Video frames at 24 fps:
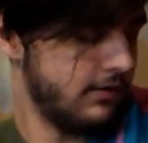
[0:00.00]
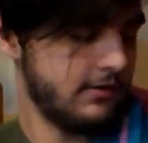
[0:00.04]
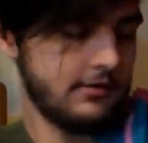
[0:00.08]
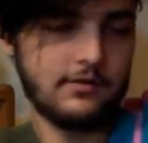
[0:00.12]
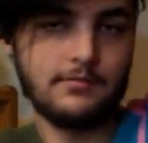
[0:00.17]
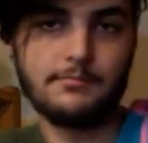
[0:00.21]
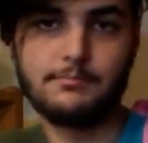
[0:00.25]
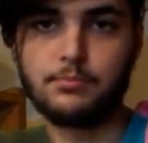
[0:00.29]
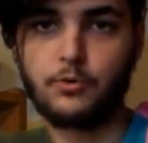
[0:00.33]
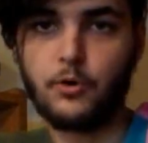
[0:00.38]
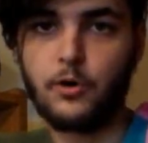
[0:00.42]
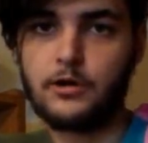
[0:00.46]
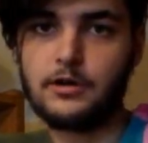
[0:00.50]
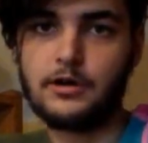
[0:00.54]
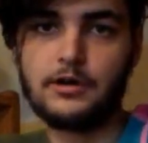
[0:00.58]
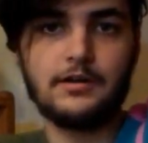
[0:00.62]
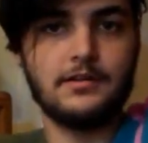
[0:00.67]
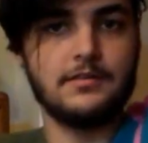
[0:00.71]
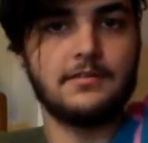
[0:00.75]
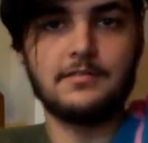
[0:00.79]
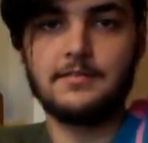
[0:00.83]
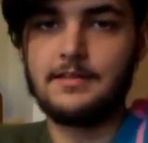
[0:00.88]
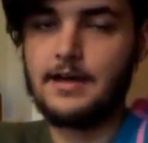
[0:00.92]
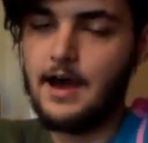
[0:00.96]
It's embroidered.
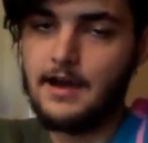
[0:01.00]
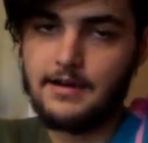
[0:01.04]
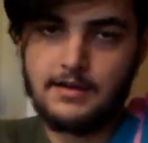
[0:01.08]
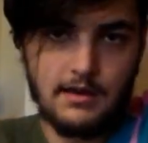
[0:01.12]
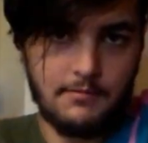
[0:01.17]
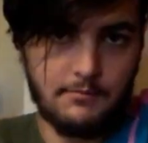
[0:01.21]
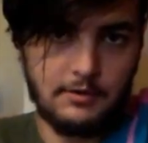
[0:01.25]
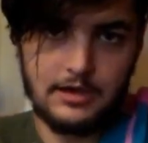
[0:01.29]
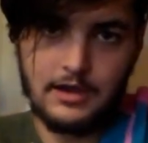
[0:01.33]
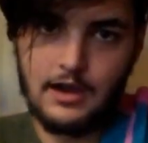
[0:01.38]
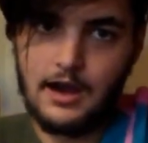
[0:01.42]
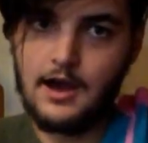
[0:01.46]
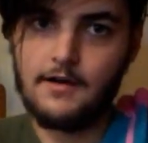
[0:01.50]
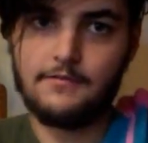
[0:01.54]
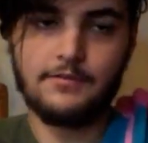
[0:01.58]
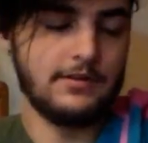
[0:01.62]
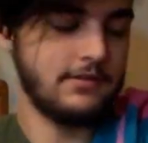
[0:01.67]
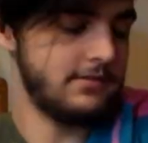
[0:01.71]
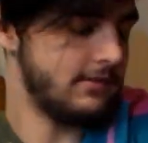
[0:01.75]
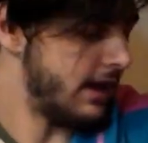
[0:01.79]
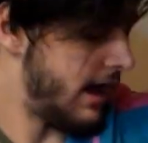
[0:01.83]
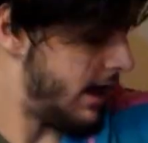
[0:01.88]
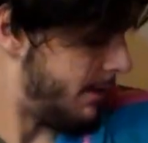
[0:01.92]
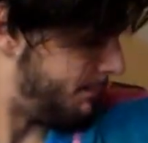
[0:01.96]
It's not coming off.
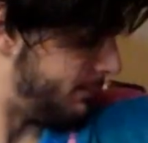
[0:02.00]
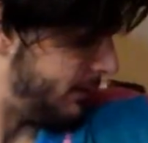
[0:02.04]
It's not